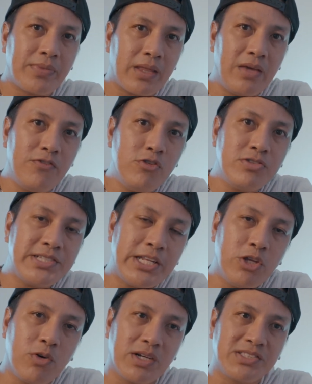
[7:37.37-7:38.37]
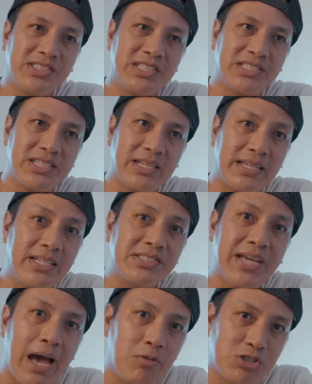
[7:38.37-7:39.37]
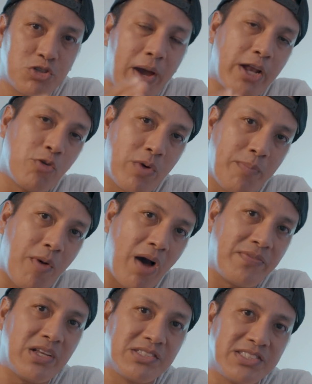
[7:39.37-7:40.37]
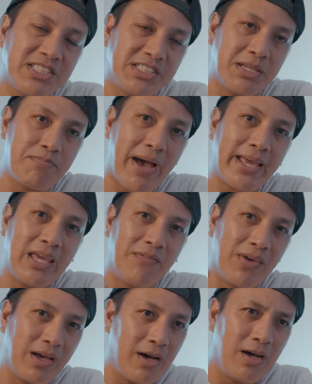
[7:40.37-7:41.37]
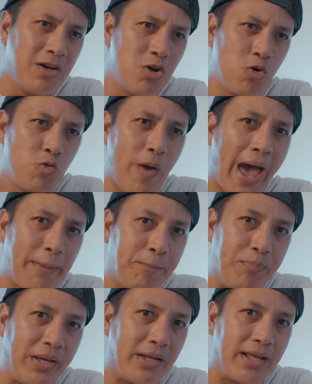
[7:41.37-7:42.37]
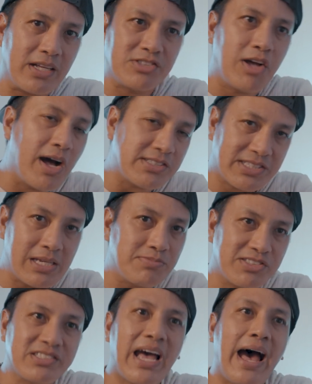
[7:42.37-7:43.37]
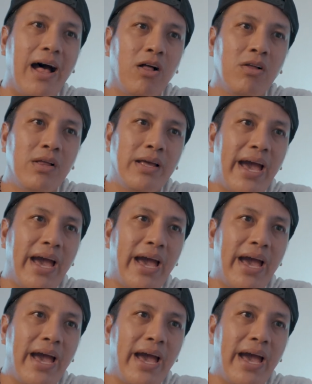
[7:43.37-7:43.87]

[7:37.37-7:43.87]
if you send your assistant, and this guy was trying to rip off the assistant by giving a rat bit exhaust tip style,